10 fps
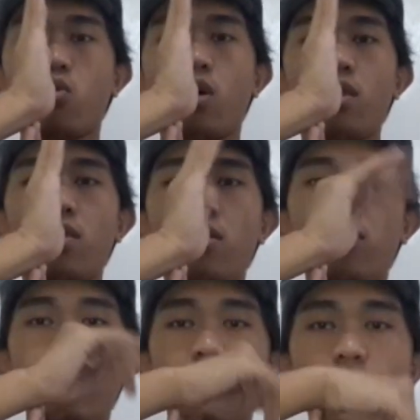1,
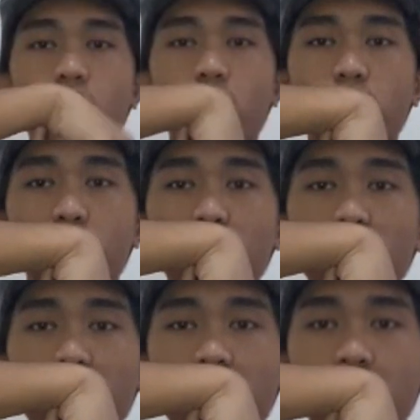
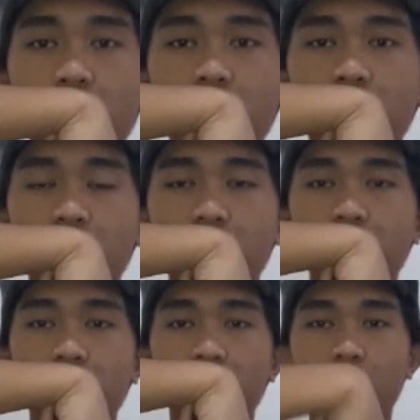
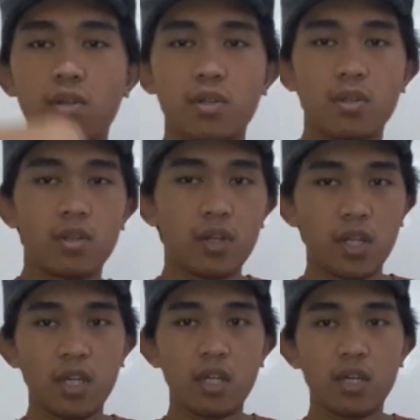2,
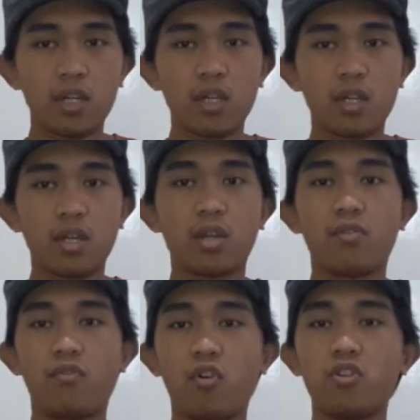3,
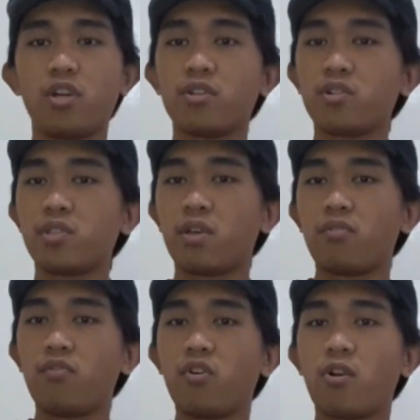fold the other
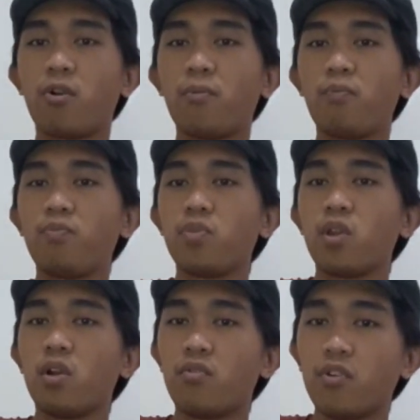side. 4,
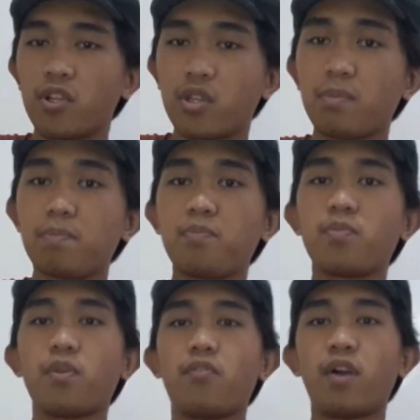fold it up.
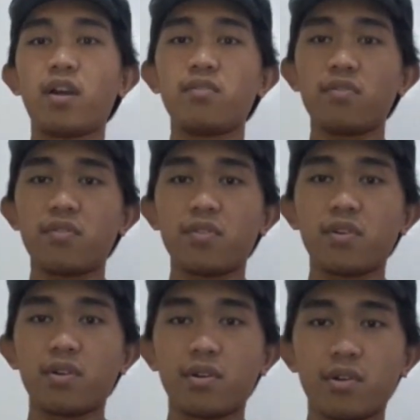5,
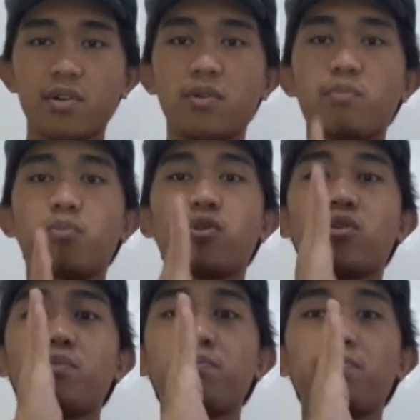put
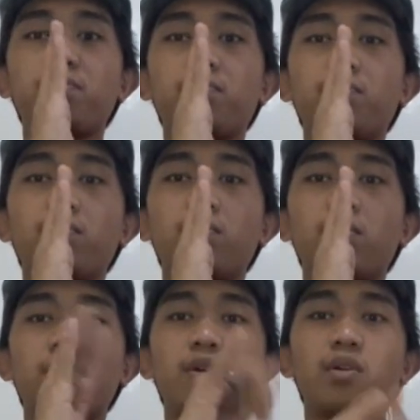it up.
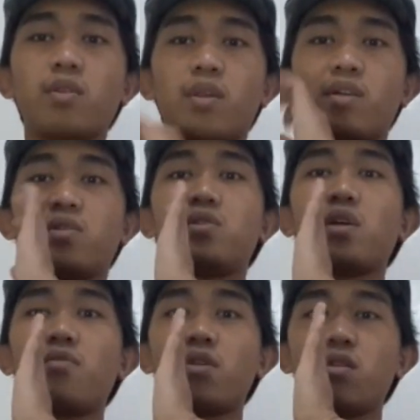Then
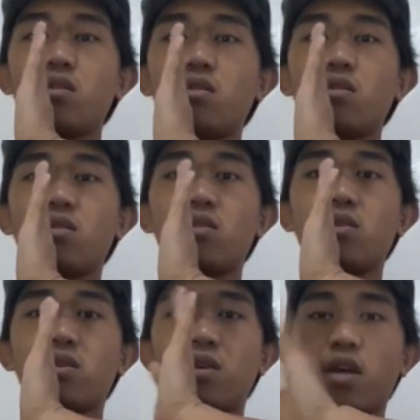7
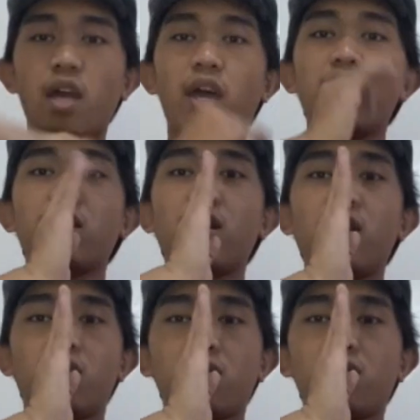and
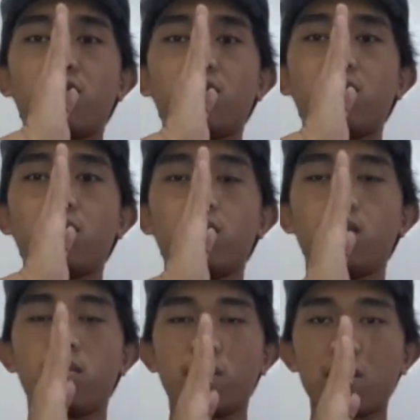8.
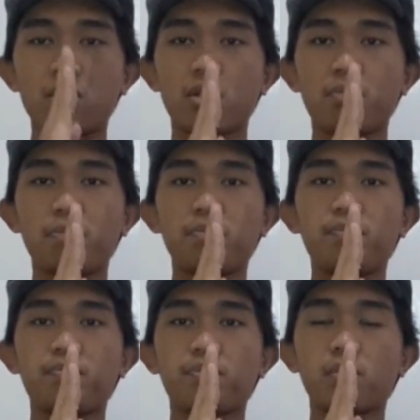Next up,
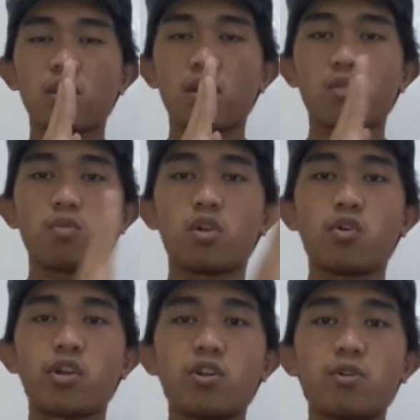it will
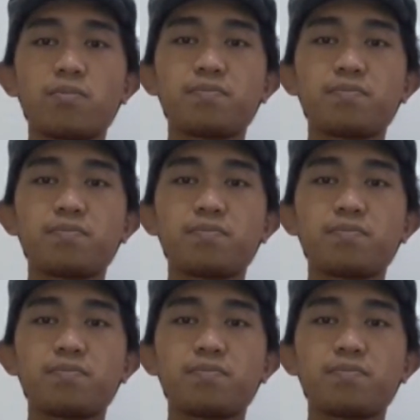go here.